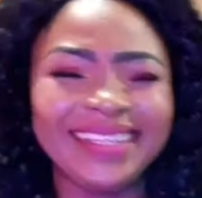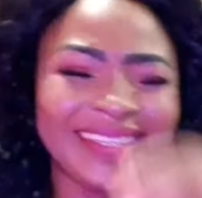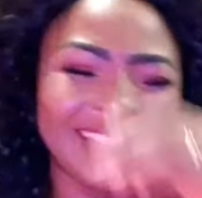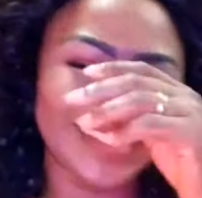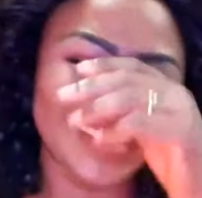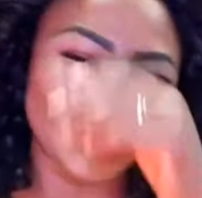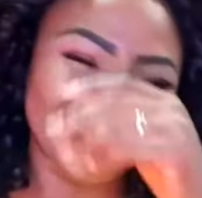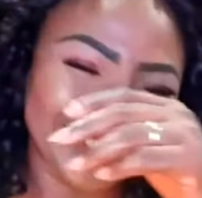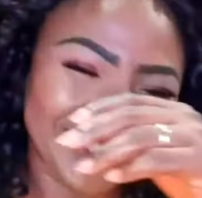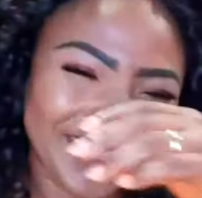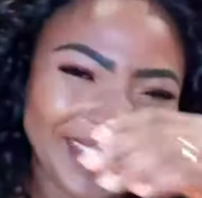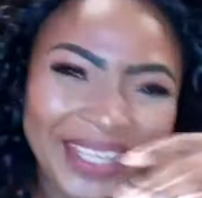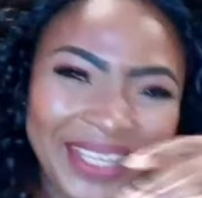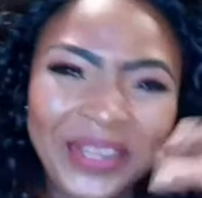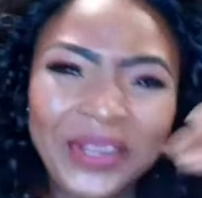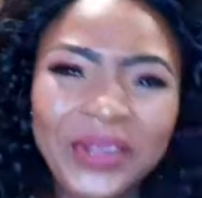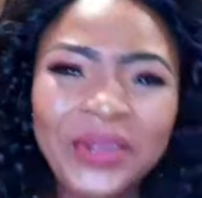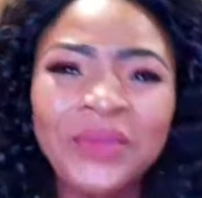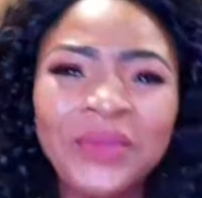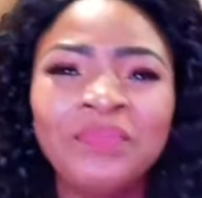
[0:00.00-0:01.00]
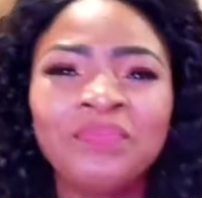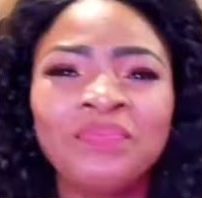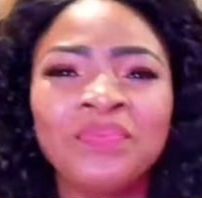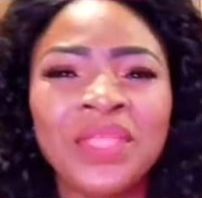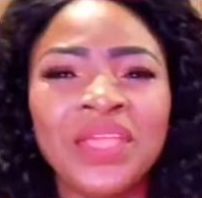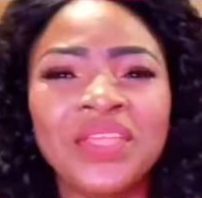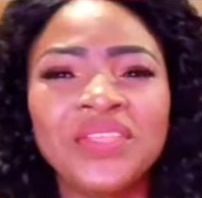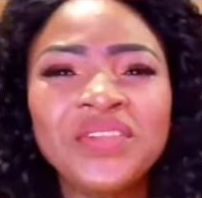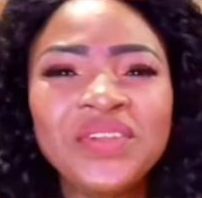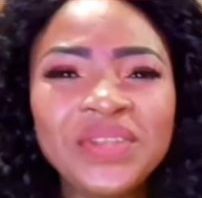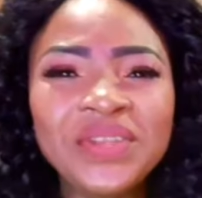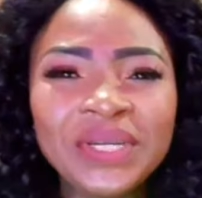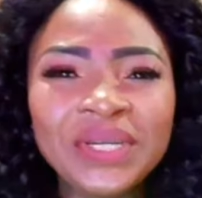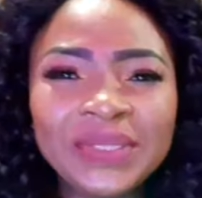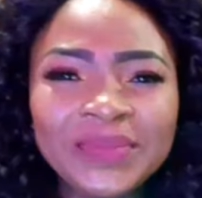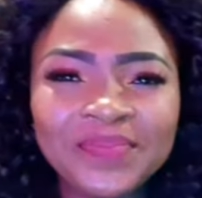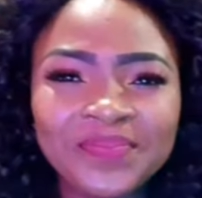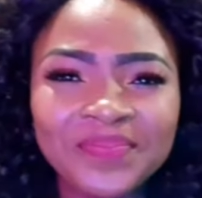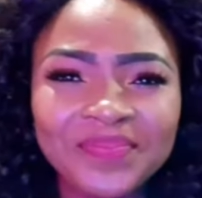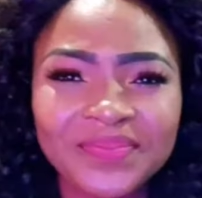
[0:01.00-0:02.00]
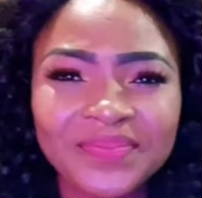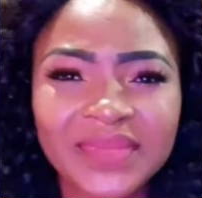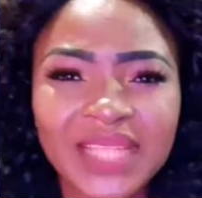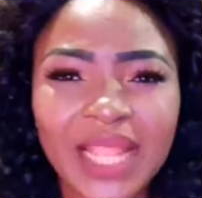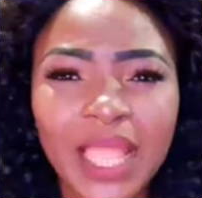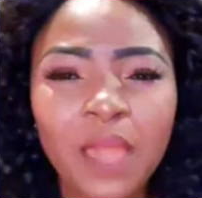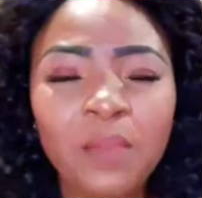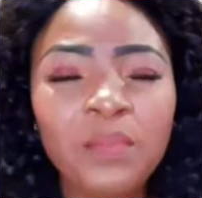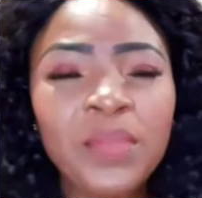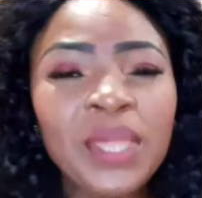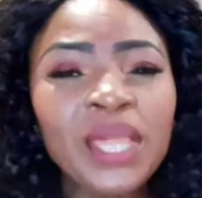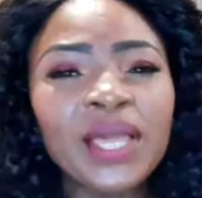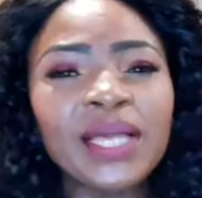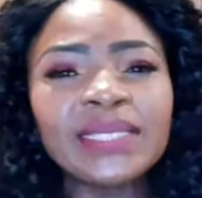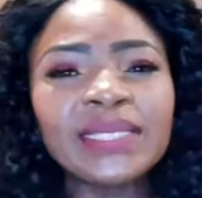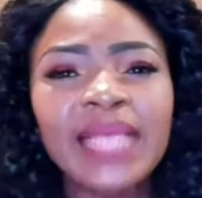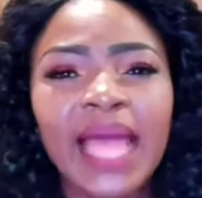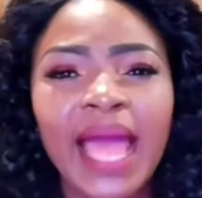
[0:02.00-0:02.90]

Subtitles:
You know, because I believe that